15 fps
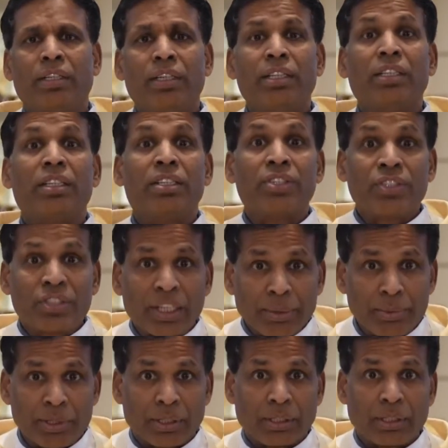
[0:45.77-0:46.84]
in the
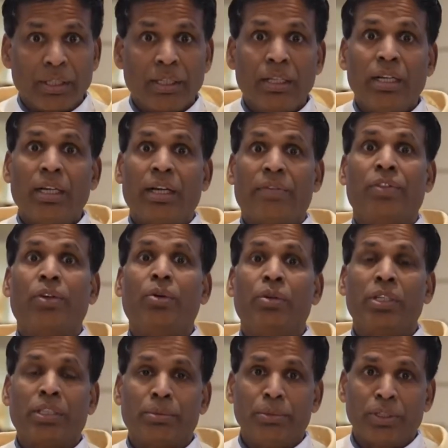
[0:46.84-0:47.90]
reception of the
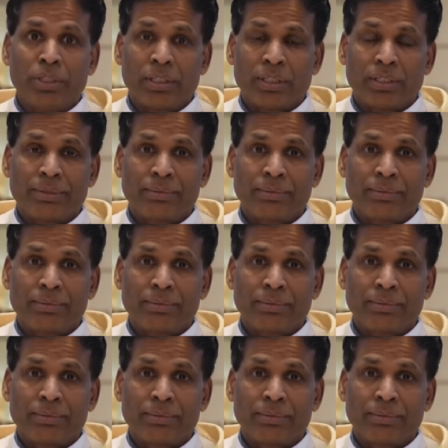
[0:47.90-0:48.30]
Holy Communion.